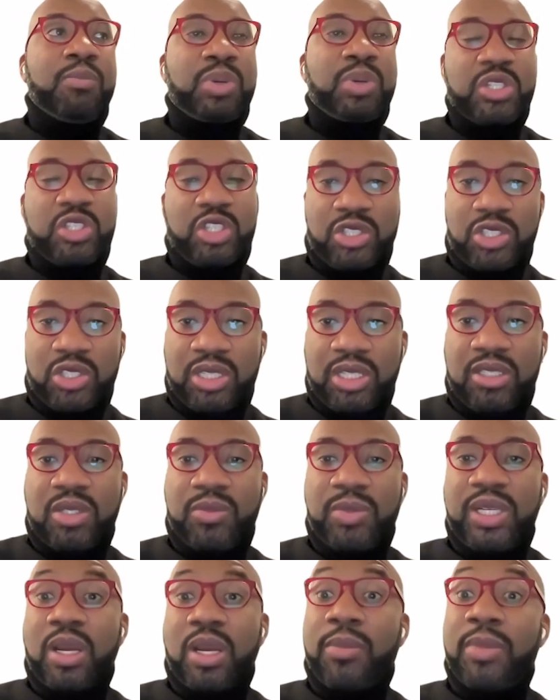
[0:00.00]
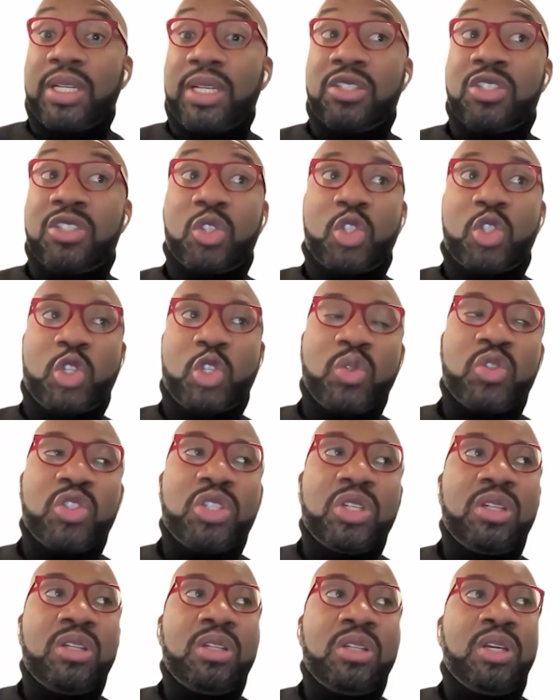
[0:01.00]
position it to become an
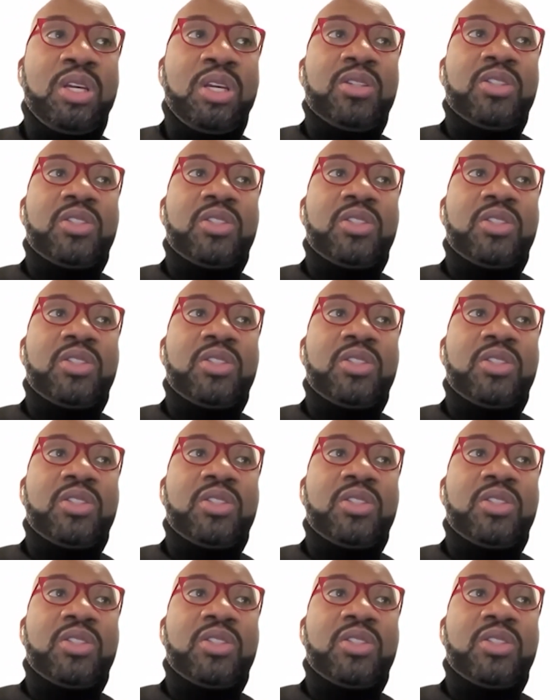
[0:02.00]
institution